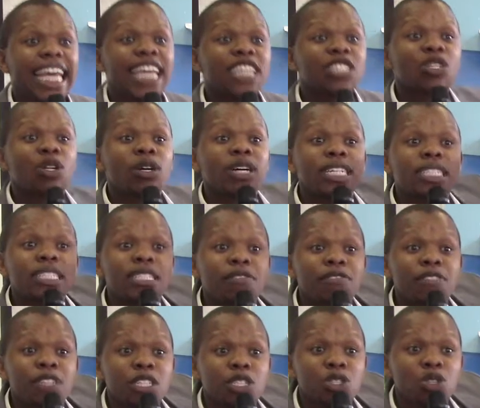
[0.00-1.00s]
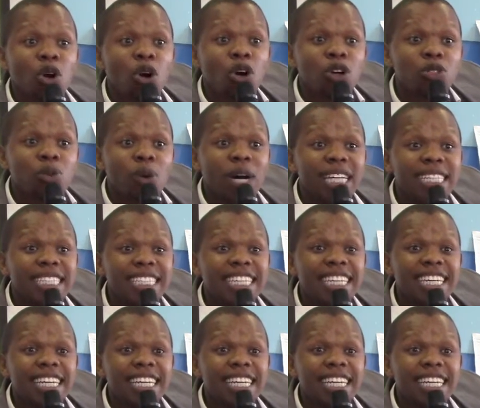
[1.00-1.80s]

As long as if it is called what?